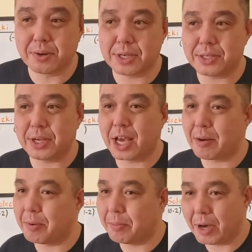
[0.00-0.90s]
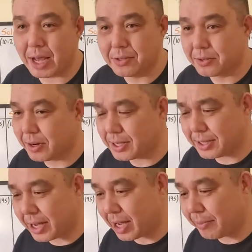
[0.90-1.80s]
Gracie Academy, but Hensel
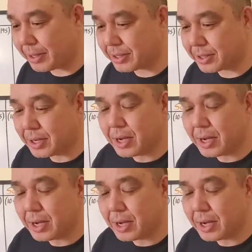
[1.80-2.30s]
Gracie Academy is